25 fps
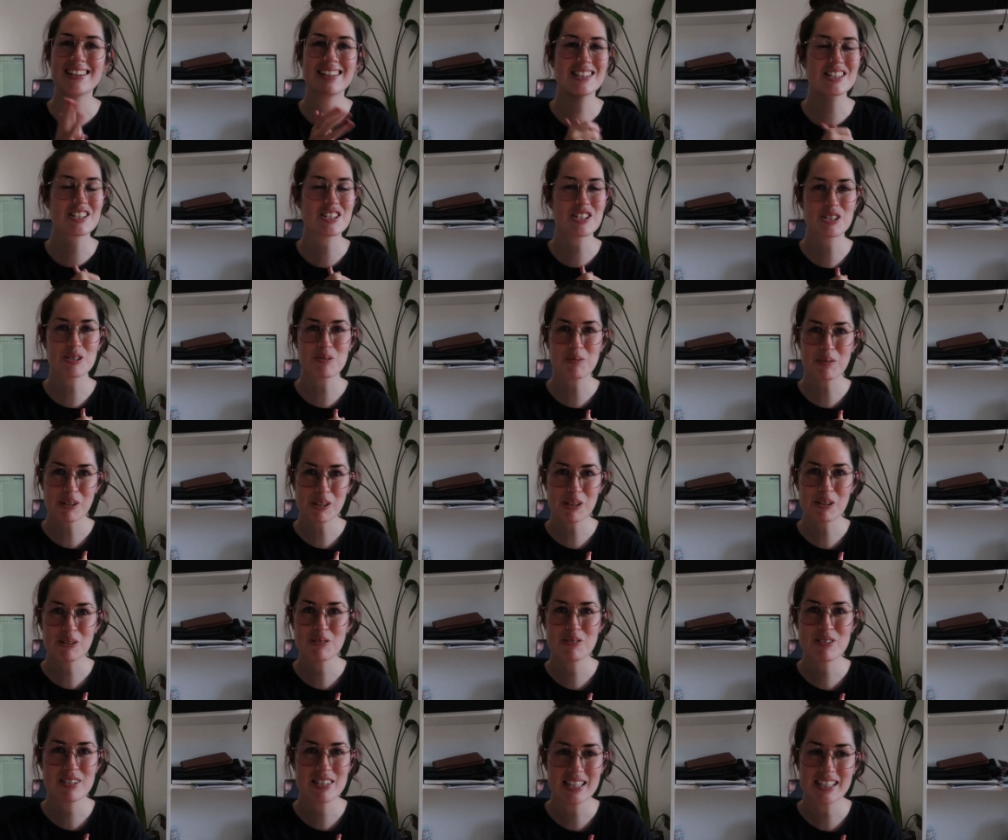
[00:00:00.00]
It's just one of
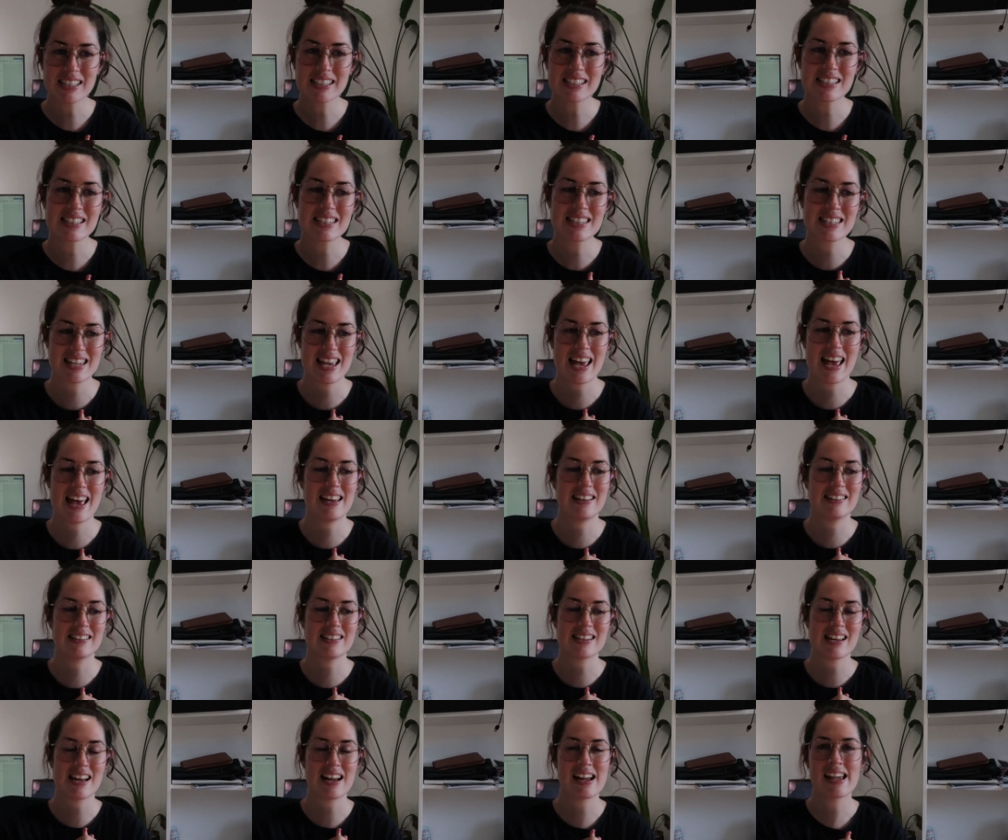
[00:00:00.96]
those things,
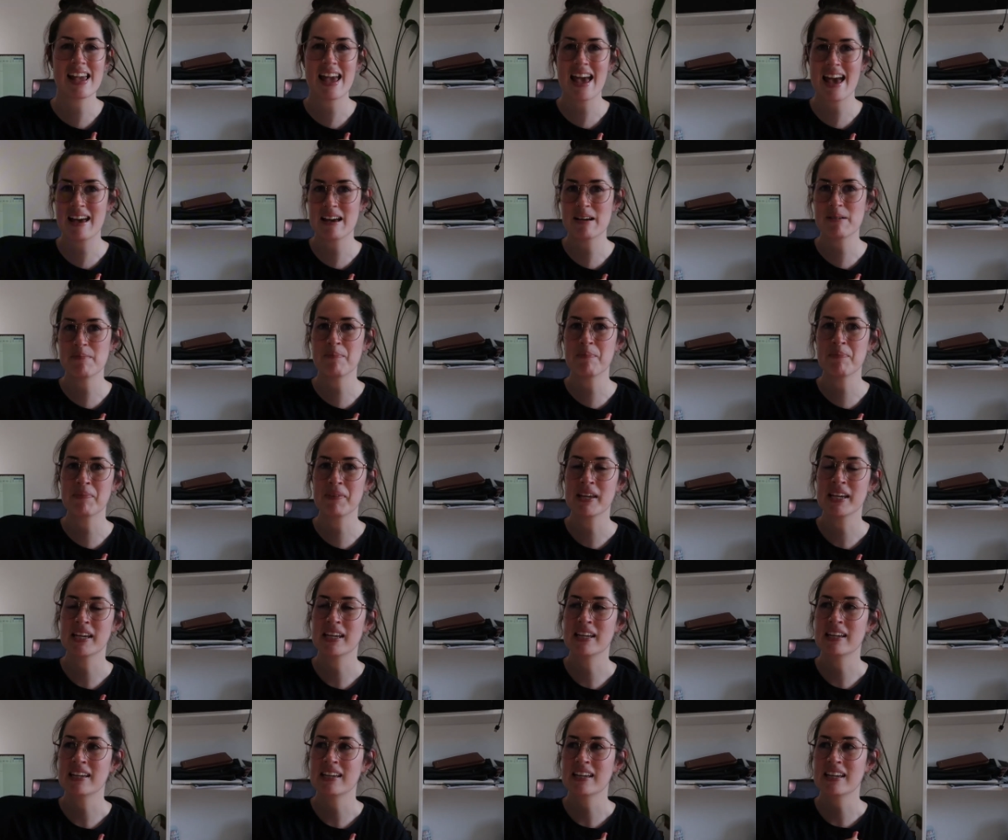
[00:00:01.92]
and I am
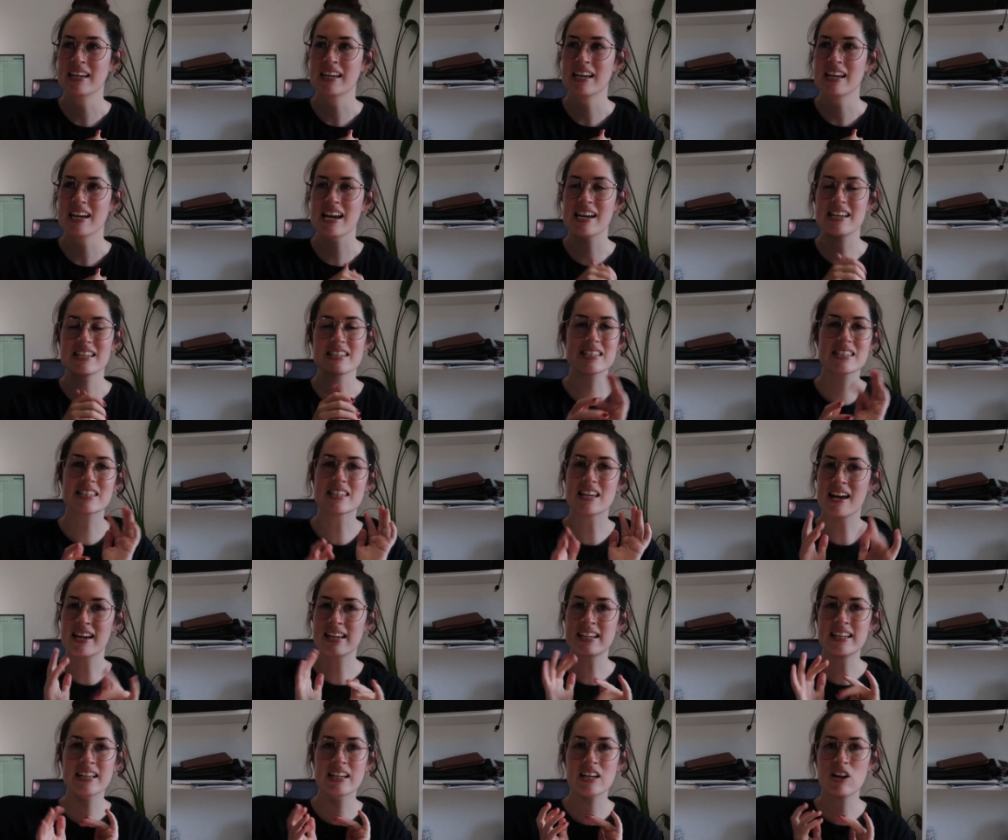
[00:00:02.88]

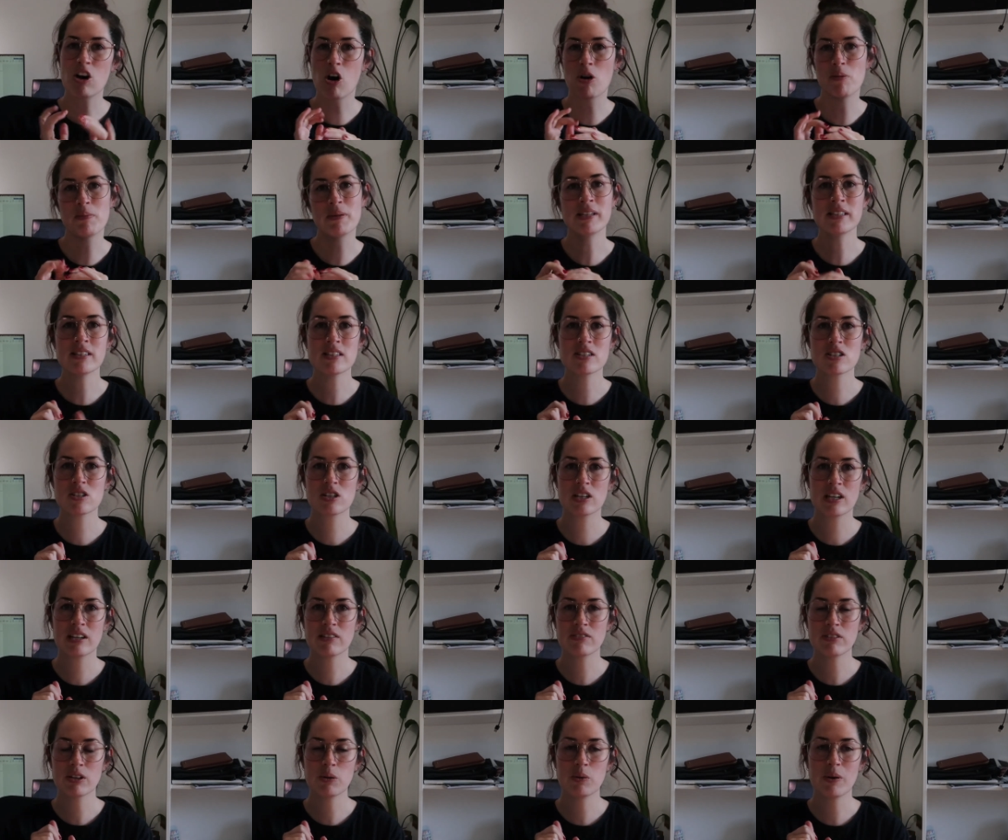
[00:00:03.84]
assigning comments to
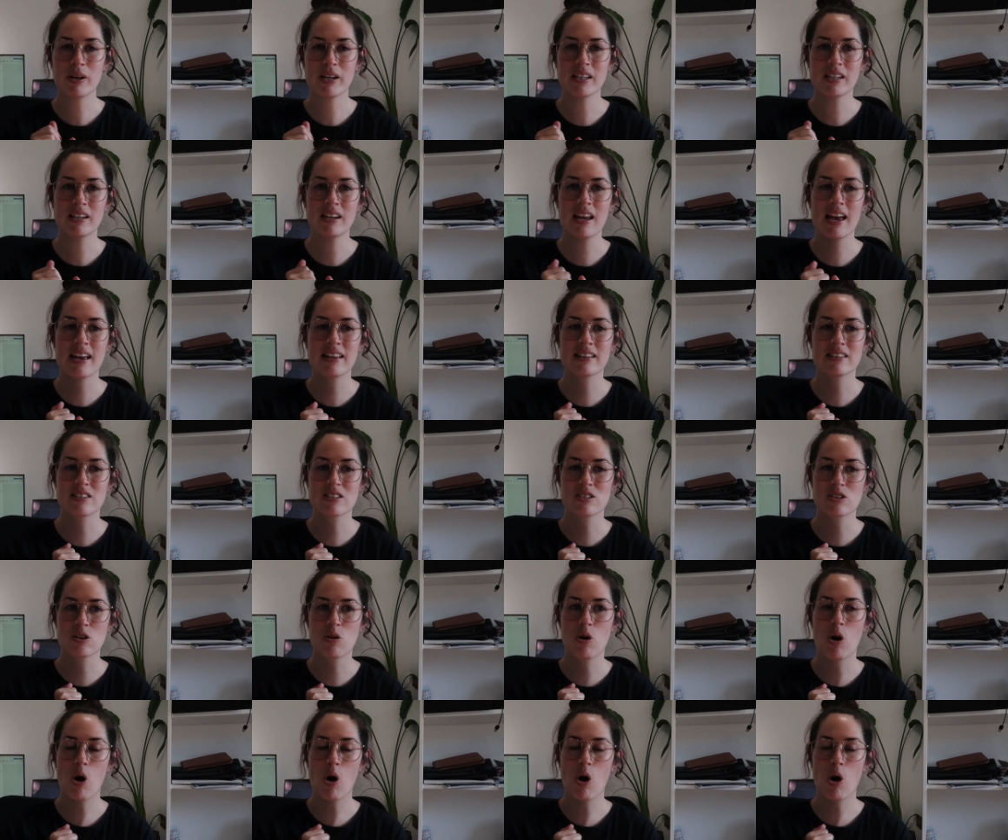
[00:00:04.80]
everyone, and so